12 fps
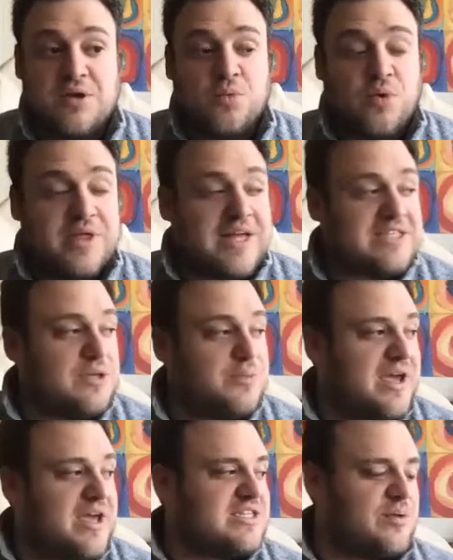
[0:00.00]
Well, that's the
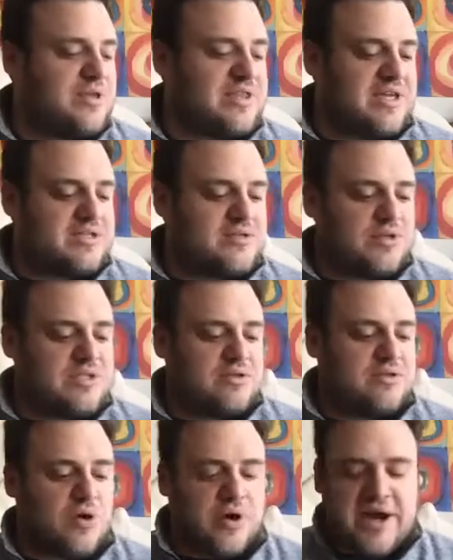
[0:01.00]
biggest thing with
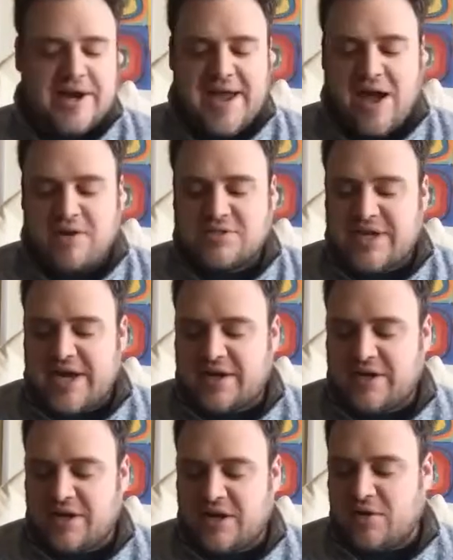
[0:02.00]
going on now is that,
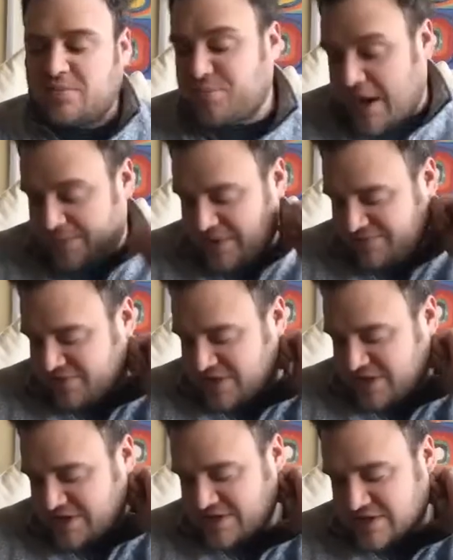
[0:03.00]
probably for the
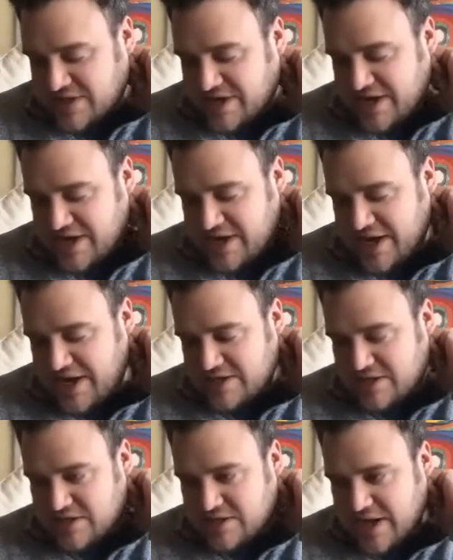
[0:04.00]
next 60, 90 days
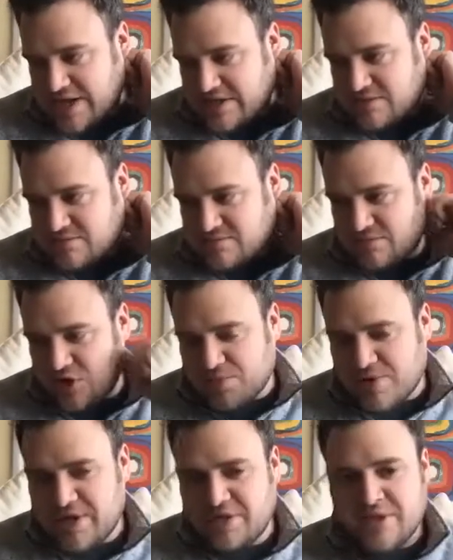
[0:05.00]
in the last,
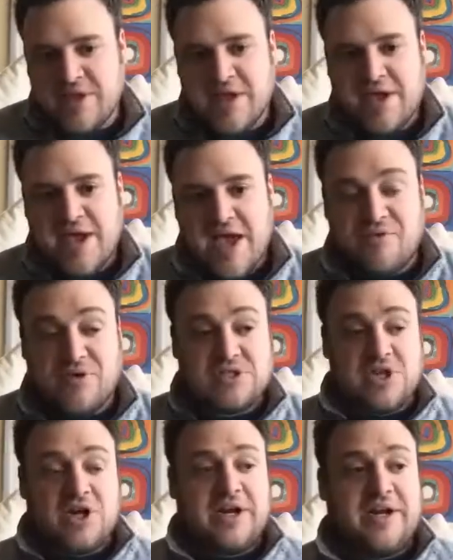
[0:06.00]
month, everyone's
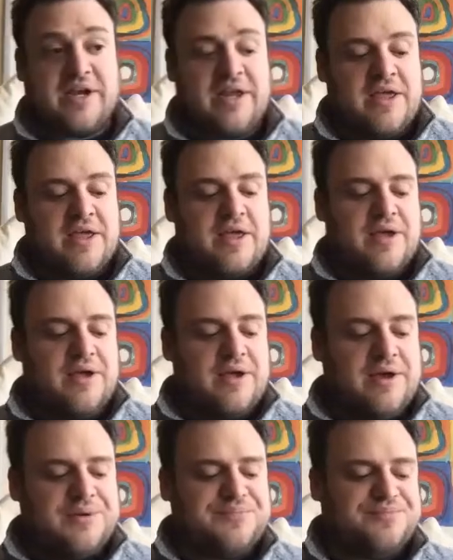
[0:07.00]
learning
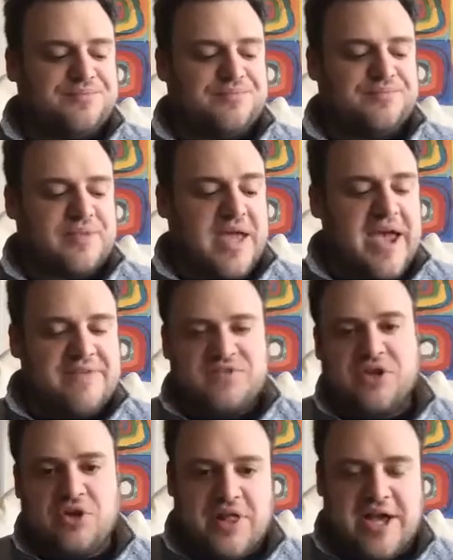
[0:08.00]
they have
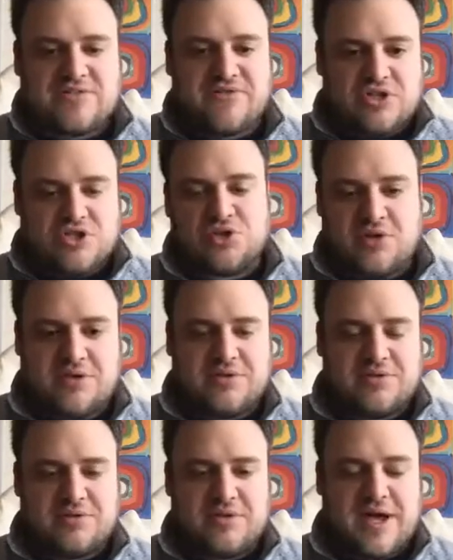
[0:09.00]
to utilize virtual
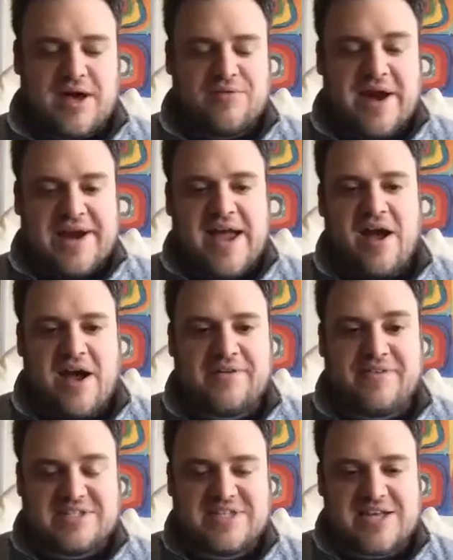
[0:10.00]
right now out of
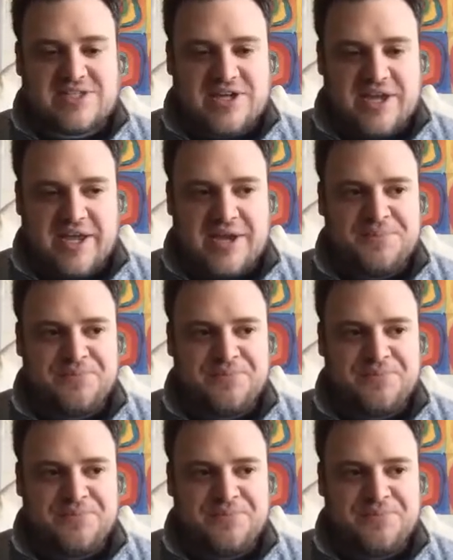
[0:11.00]
necessity,